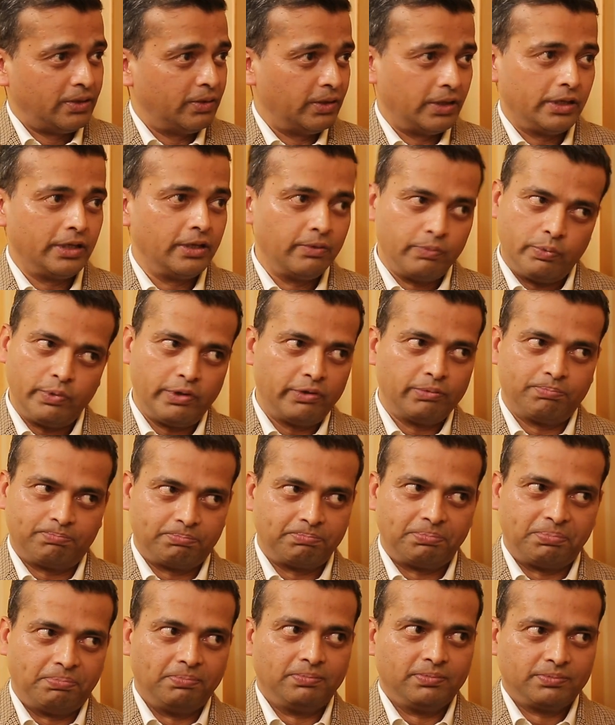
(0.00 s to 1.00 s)
We
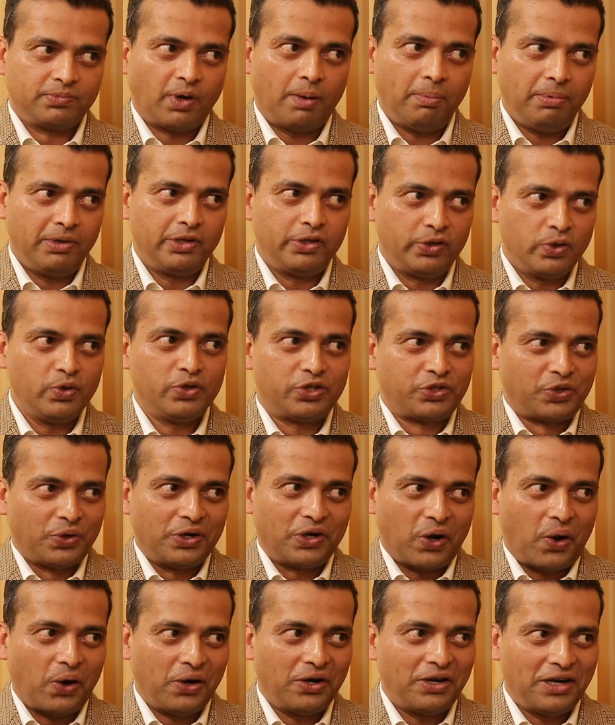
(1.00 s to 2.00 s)
probably used to
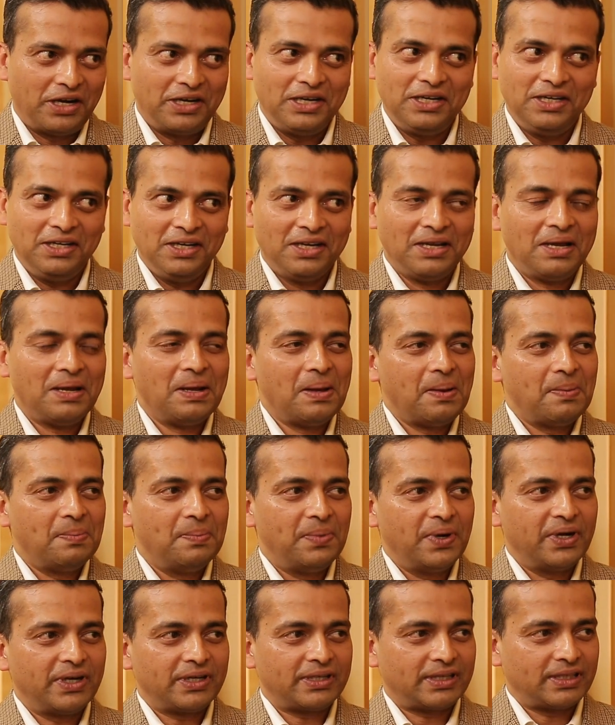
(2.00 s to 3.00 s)
it already,
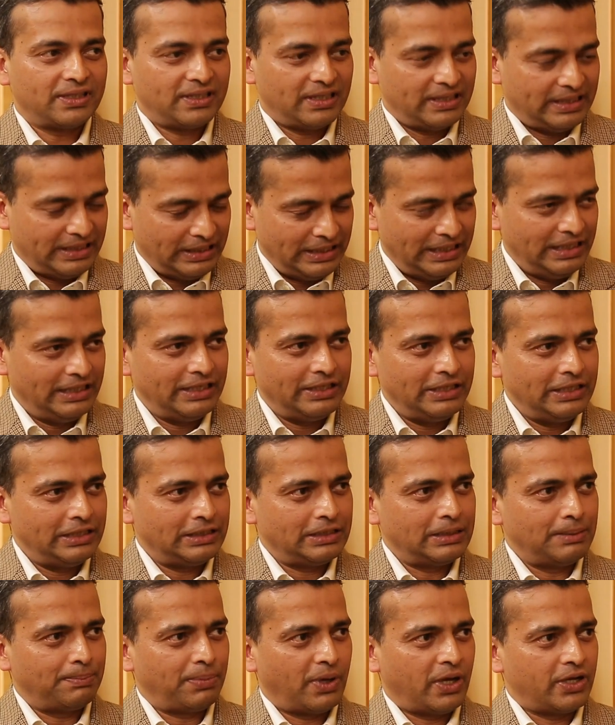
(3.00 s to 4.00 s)
but in the
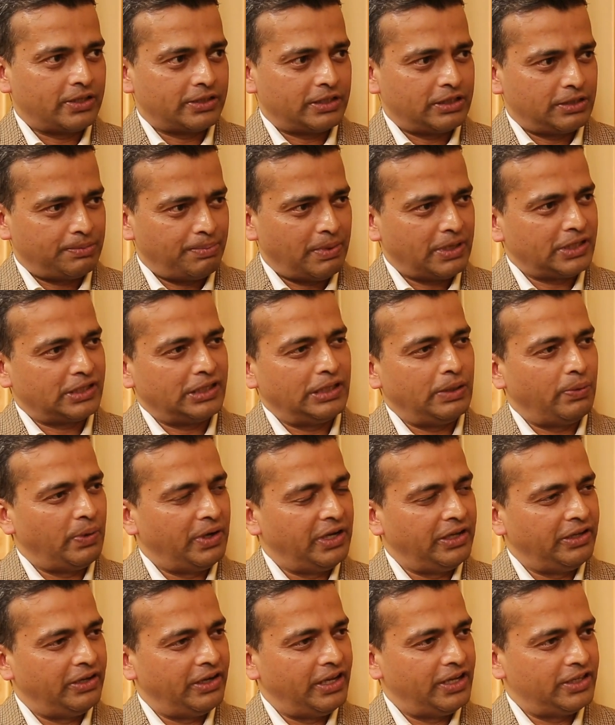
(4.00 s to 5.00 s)
recent past, especially
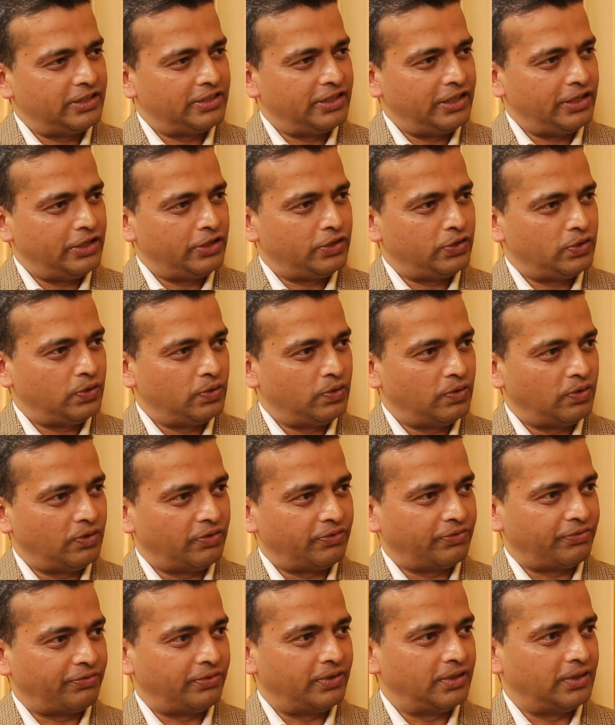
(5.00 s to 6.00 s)
when he raised the issue
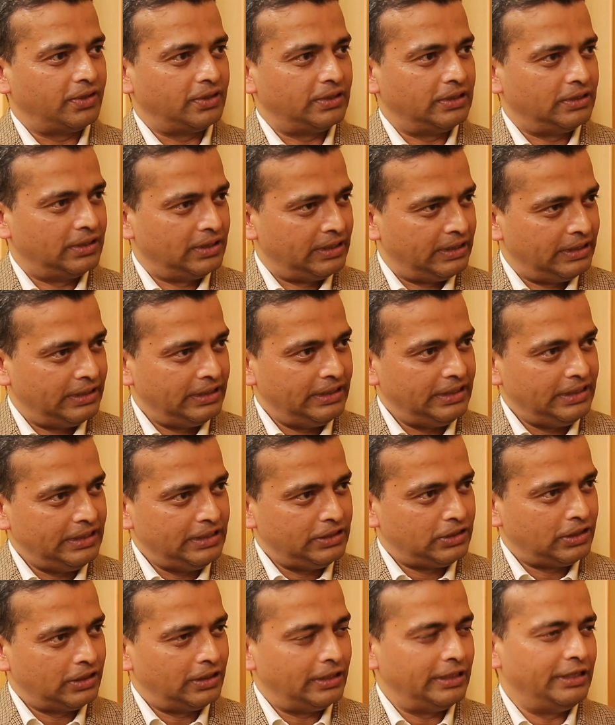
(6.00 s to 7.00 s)
of
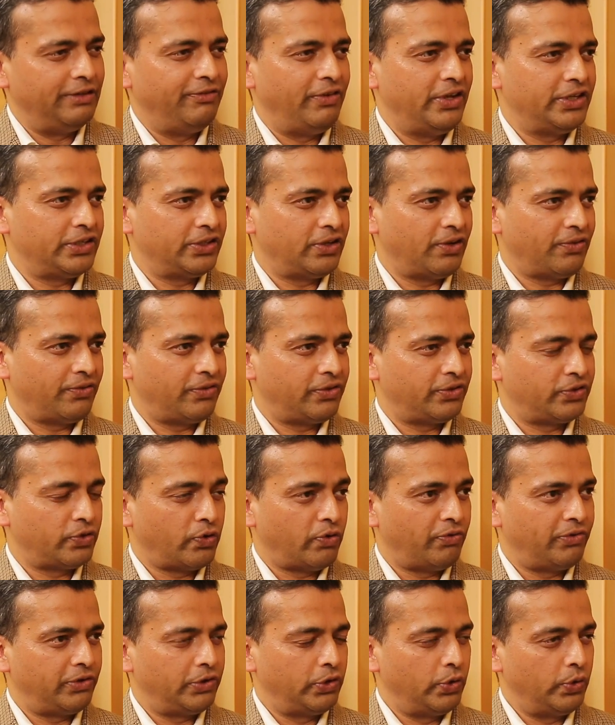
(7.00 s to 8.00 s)
the invasion of the
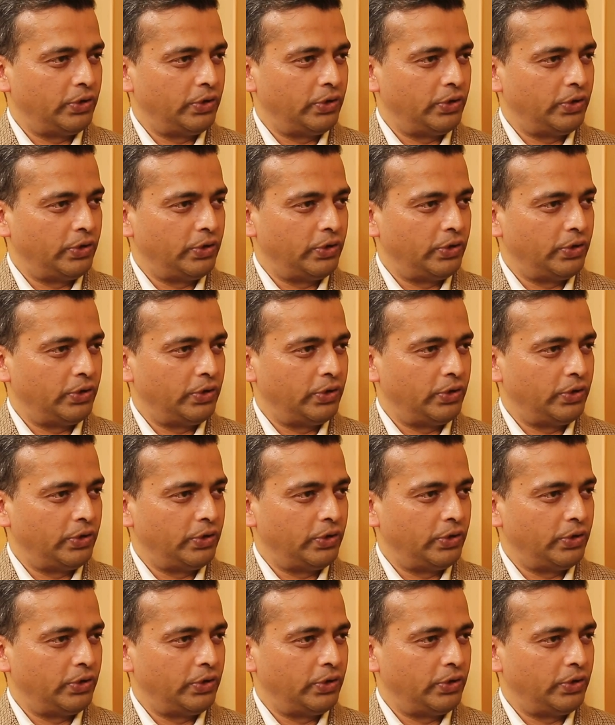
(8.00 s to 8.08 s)
Soviet